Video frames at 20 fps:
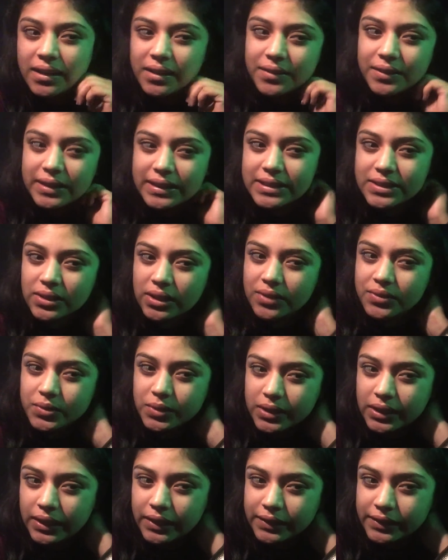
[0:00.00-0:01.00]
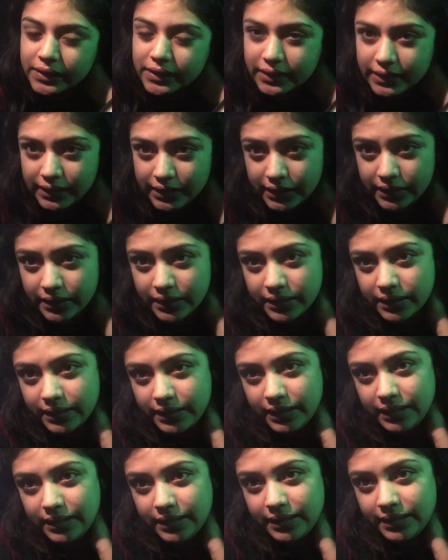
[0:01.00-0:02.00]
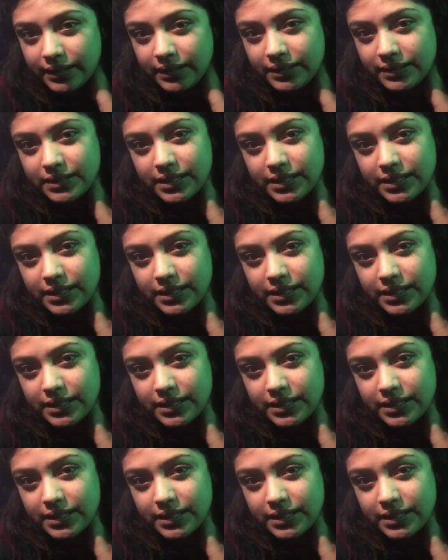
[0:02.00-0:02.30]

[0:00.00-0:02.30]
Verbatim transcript: they still have to color in the